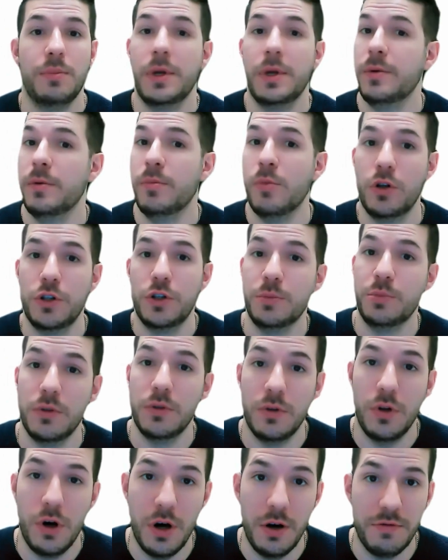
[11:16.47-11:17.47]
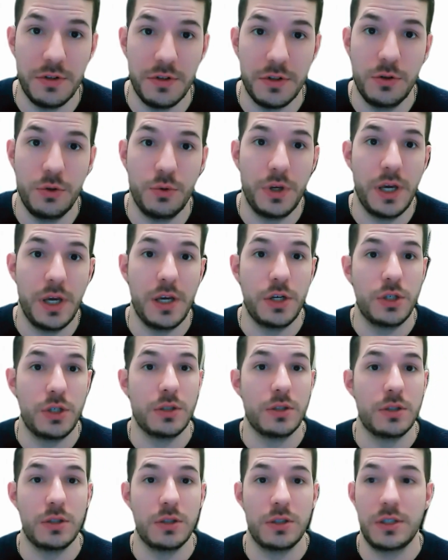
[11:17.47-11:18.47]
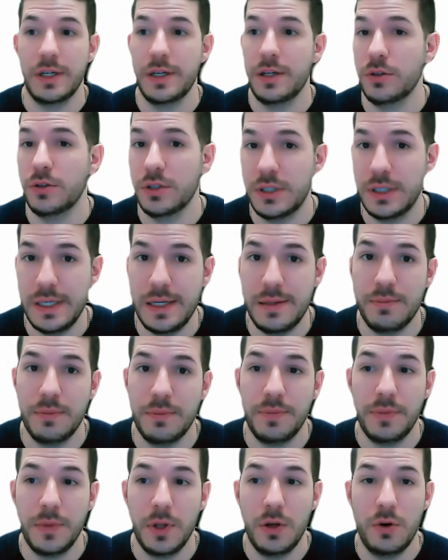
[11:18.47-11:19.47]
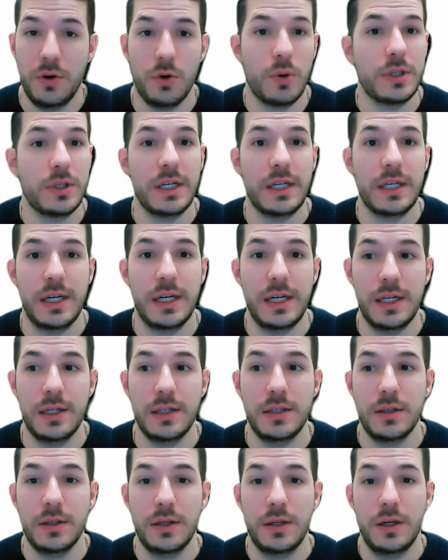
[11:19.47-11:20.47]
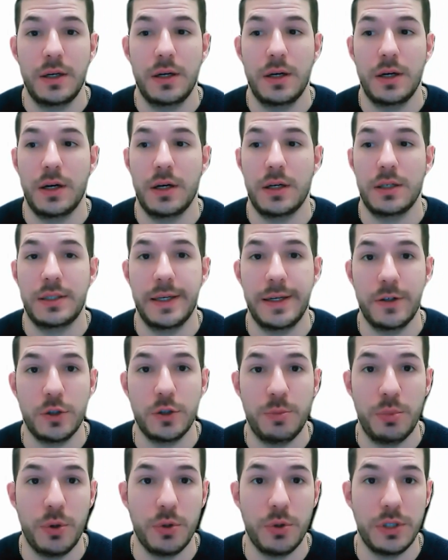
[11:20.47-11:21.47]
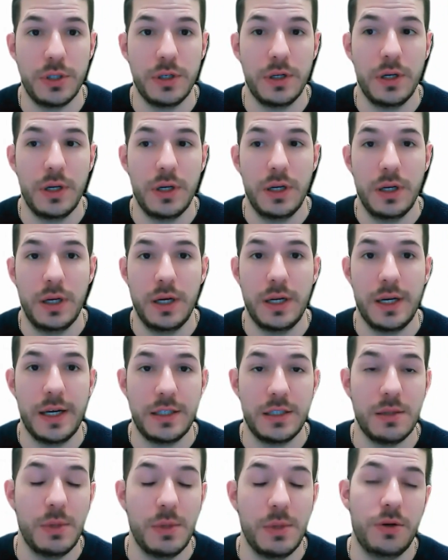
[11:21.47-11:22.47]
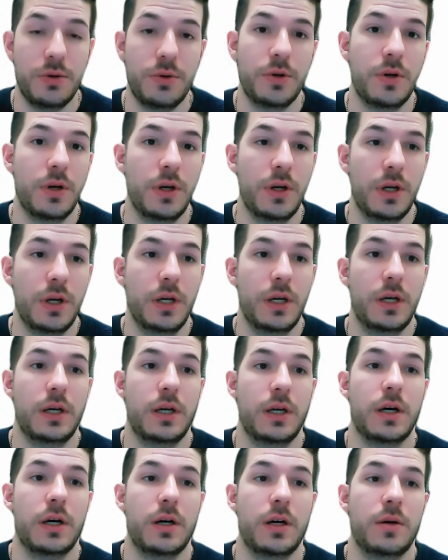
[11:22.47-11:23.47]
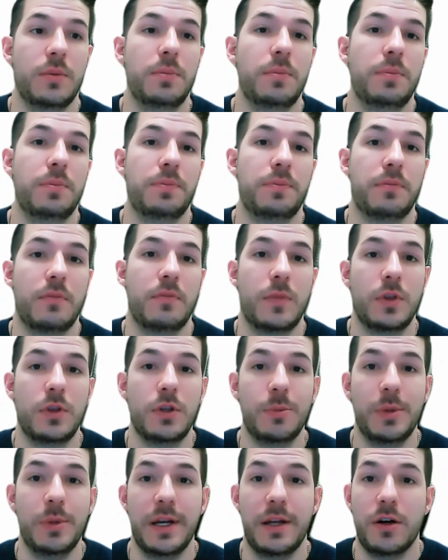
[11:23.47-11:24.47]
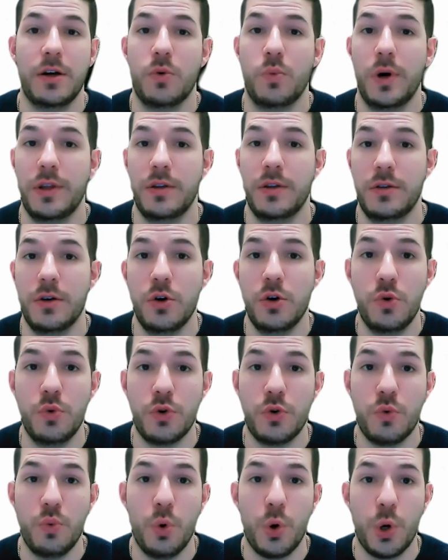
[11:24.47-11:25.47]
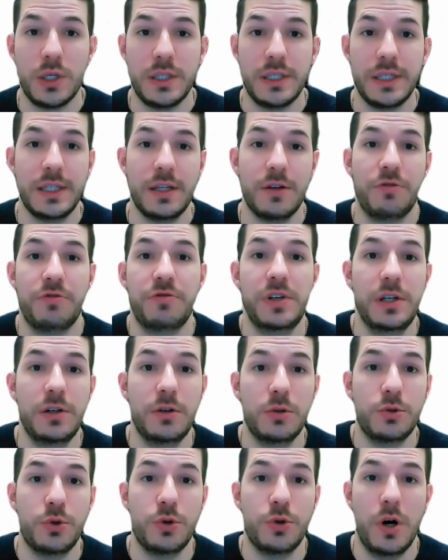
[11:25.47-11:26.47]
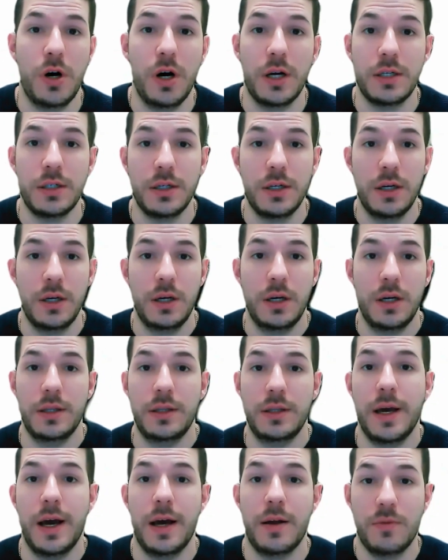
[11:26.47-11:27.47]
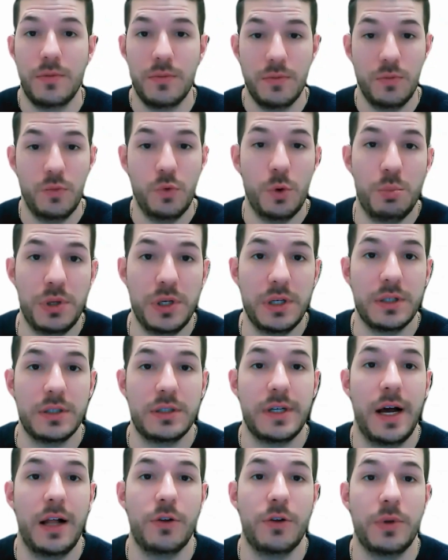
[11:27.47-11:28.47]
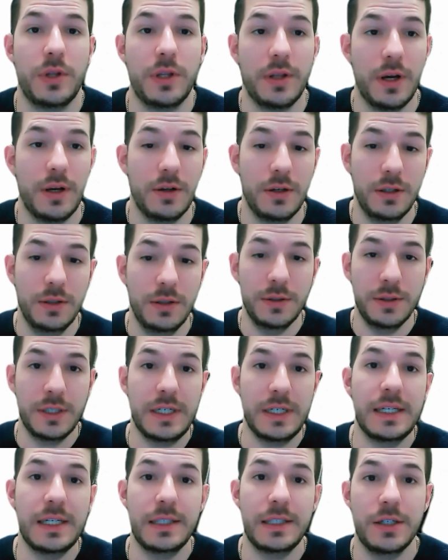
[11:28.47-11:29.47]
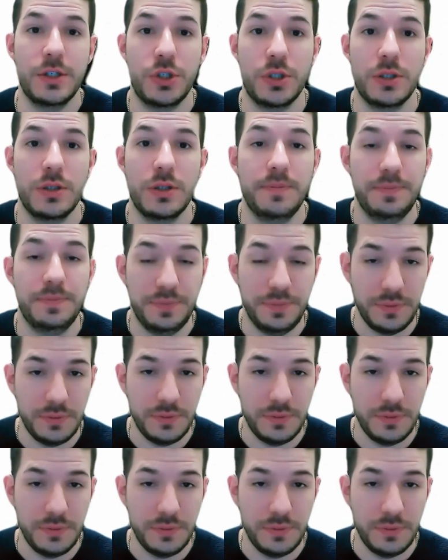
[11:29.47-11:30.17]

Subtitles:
maybe multiple office locations, a sales team, or a dedicated salesperson, an estimator, depending on whether the owner works in the field or not. That would be a salary that, in addition,